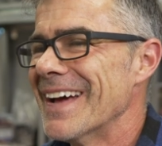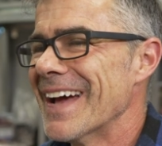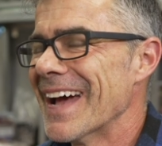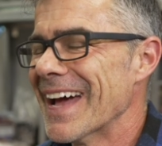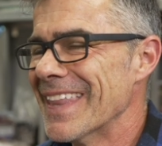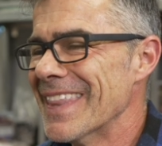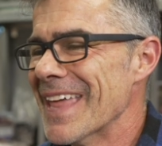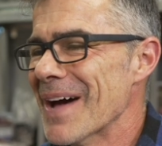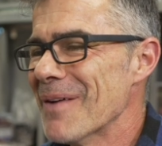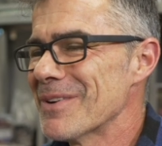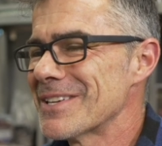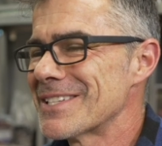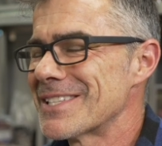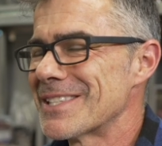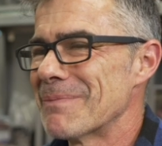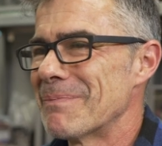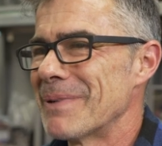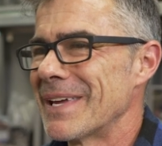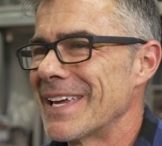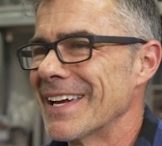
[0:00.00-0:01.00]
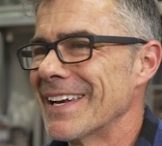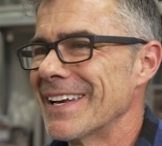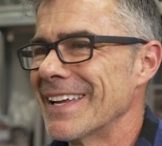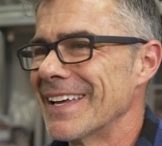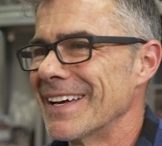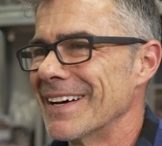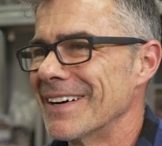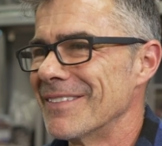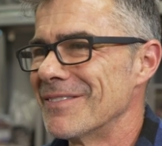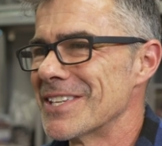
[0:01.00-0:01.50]
And that was the
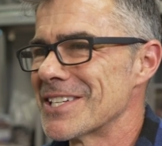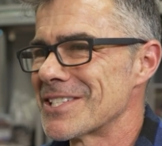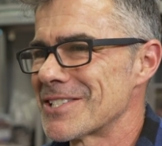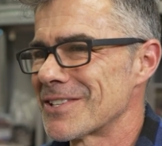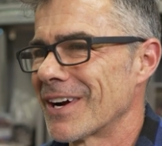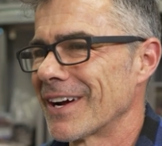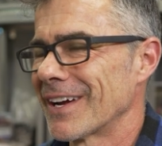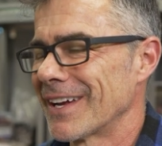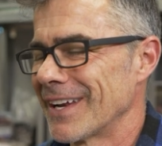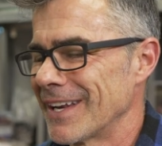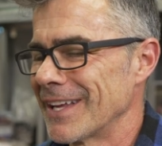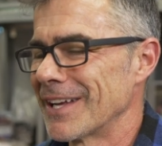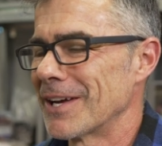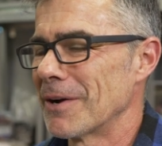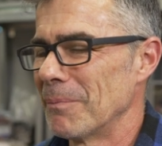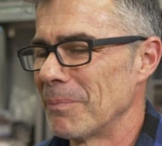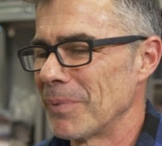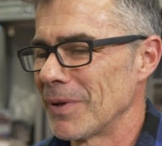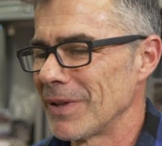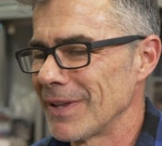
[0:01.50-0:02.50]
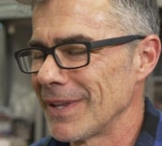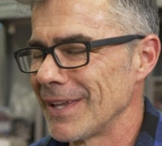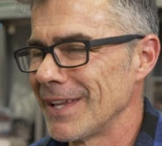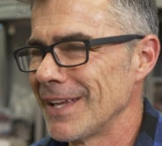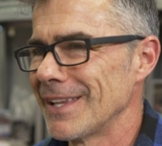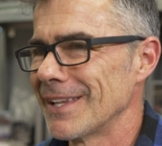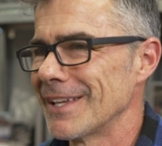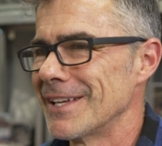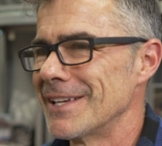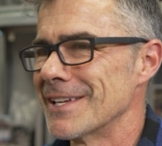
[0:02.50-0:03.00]
beginning of this truck getting
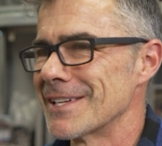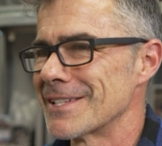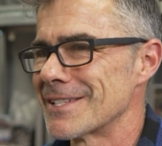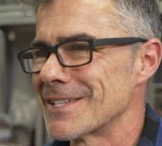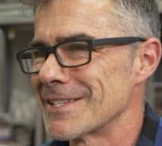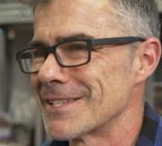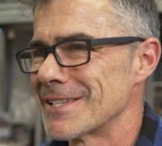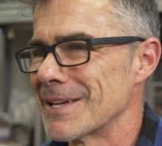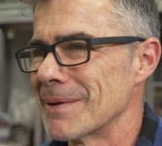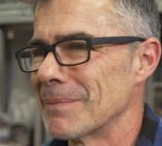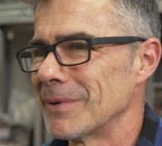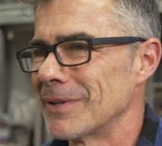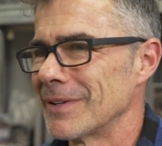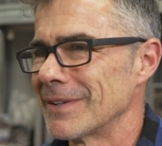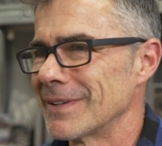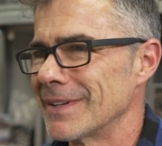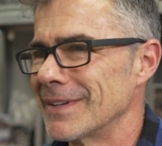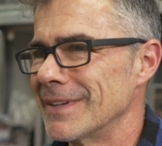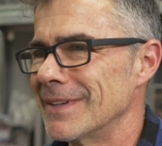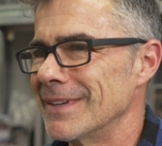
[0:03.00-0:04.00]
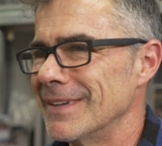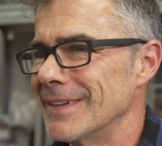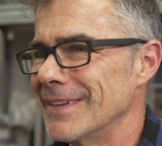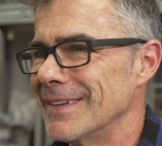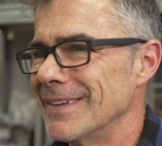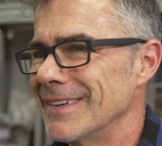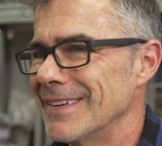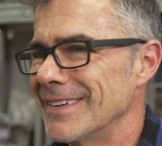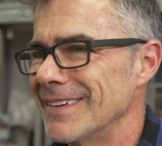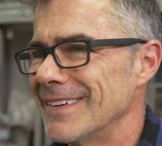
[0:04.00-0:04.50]
completely disassembled. And
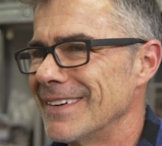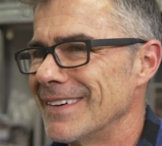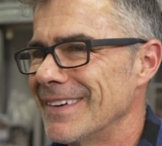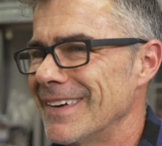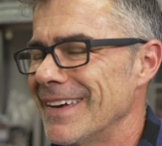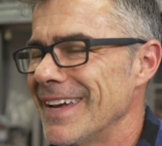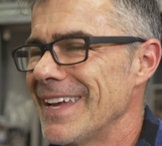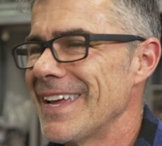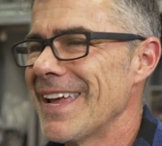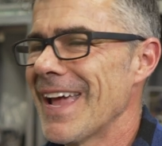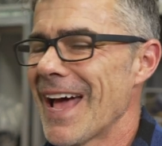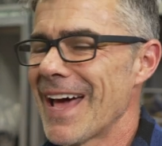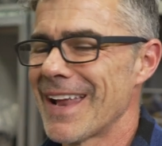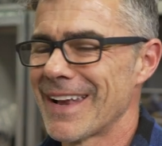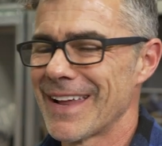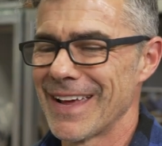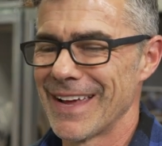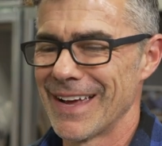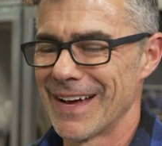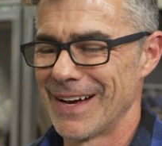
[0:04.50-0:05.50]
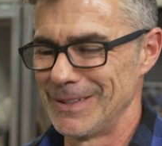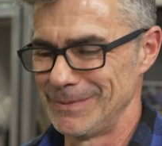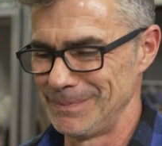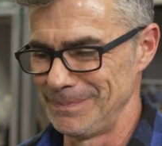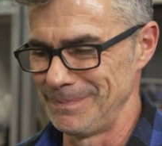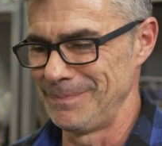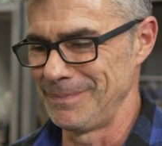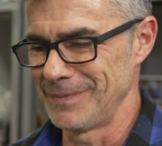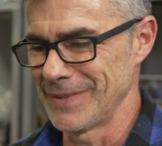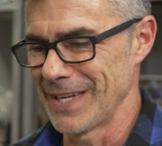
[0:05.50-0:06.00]
he had an
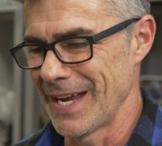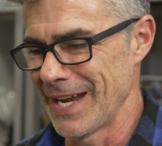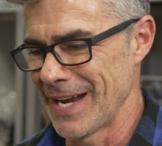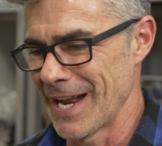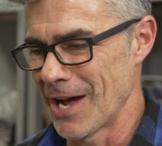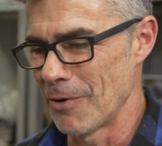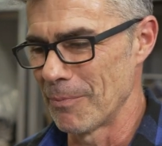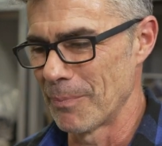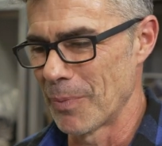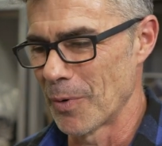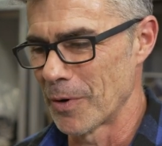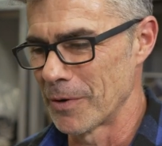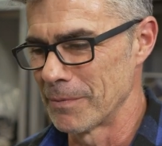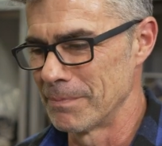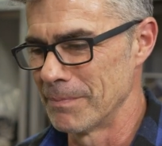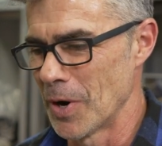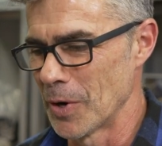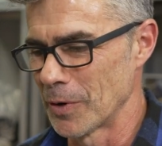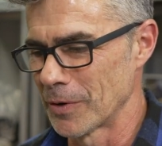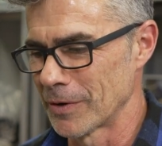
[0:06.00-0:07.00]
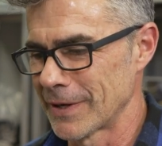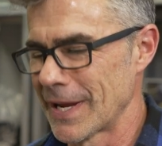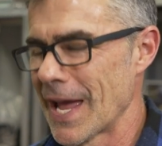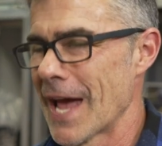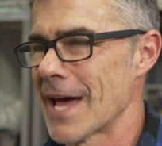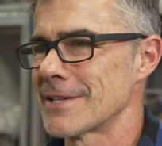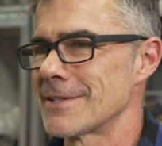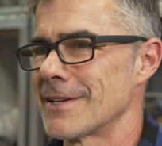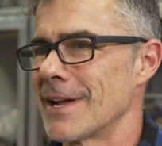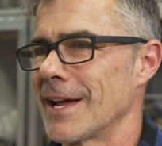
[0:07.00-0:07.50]
outboard motor
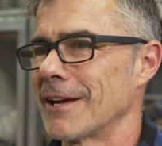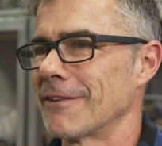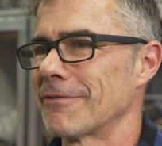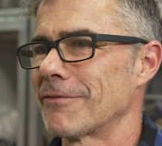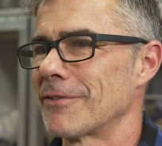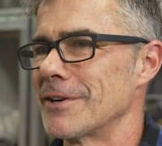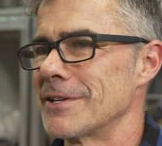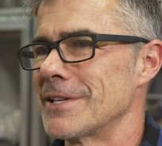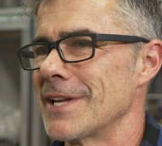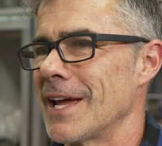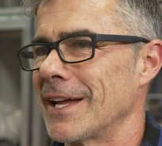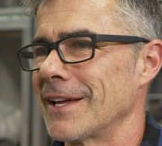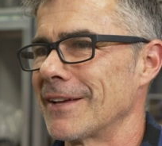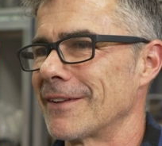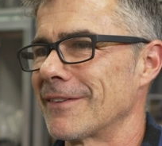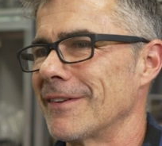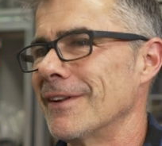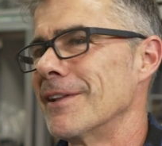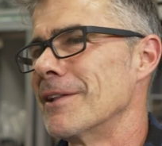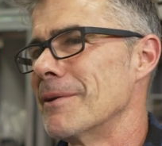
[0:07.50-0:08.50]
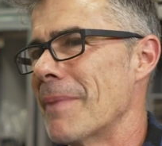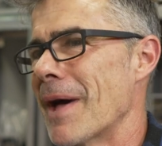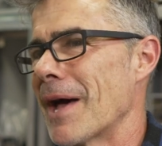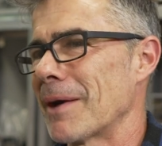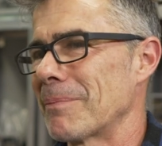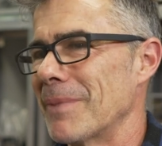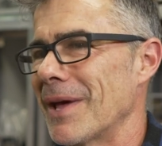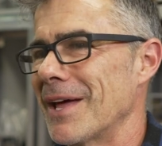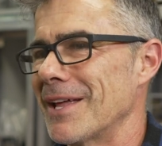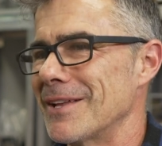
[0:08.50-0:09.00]
gas tank for tanks in the
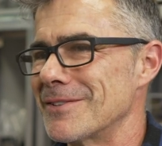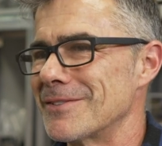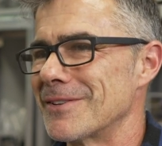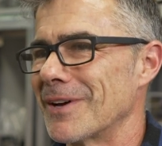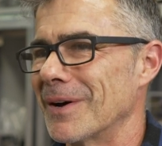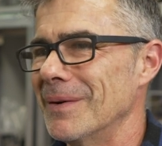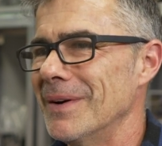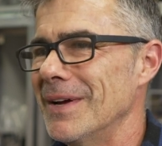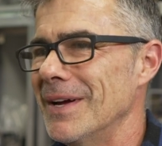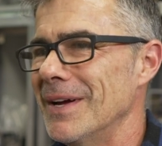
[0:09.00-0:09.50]
back bed. So